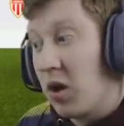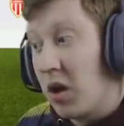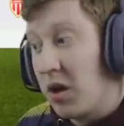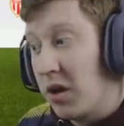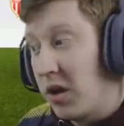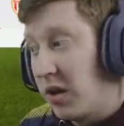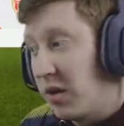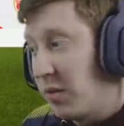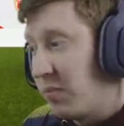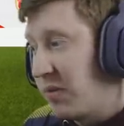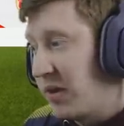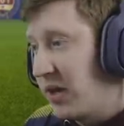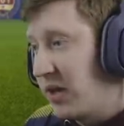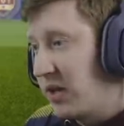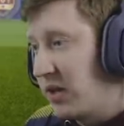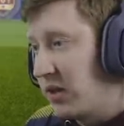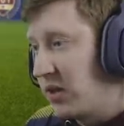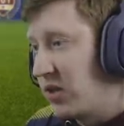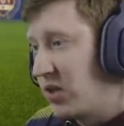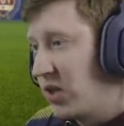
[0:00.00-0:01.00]
Another
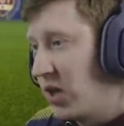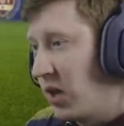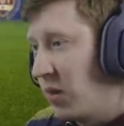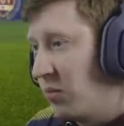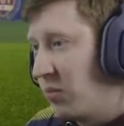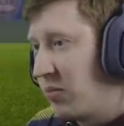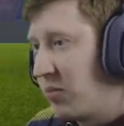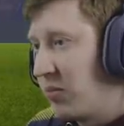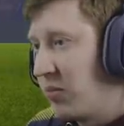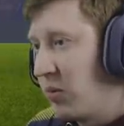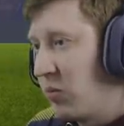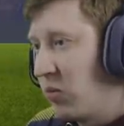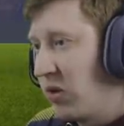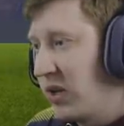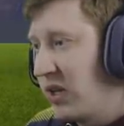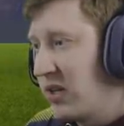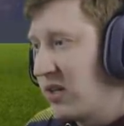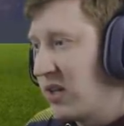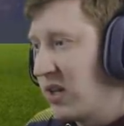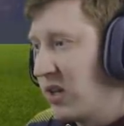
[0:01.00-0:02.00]
big jump, but what
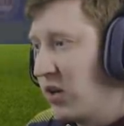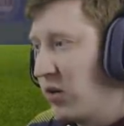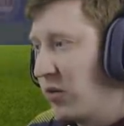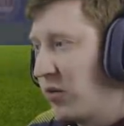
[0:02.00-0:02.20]
is it? An